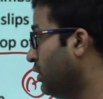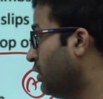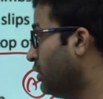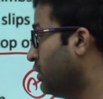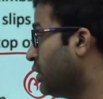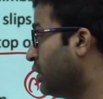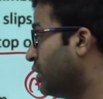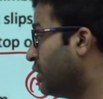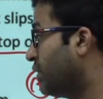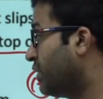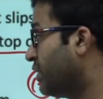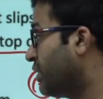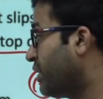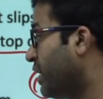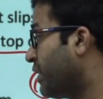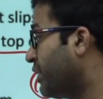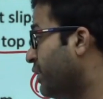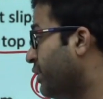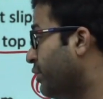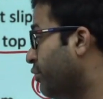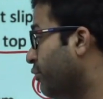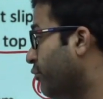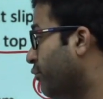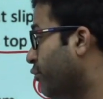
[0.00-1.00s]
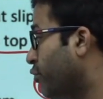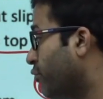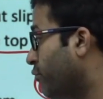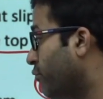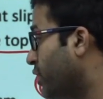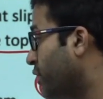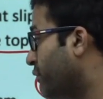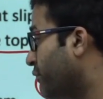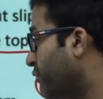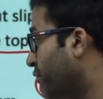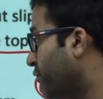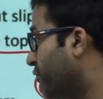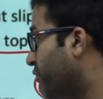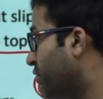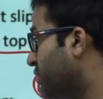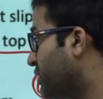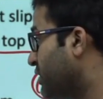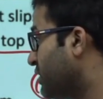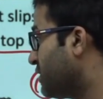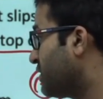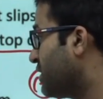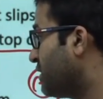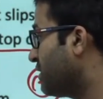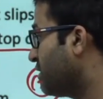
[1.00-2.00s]
39 into 4,
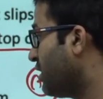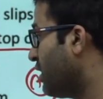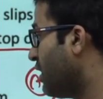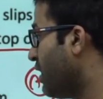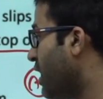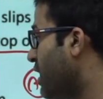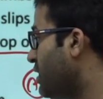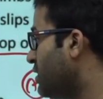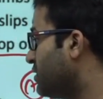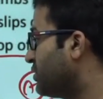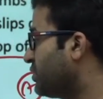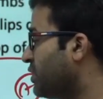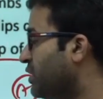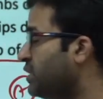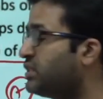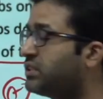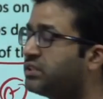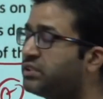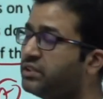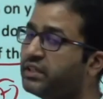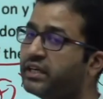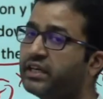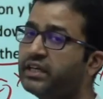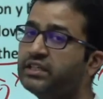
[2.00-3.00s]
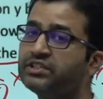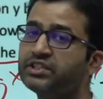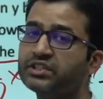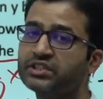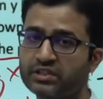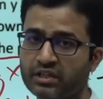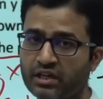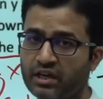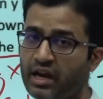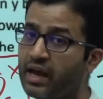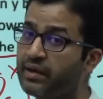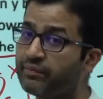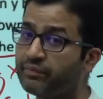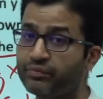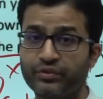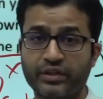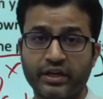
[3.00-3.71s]
156, and the last chance they just climb,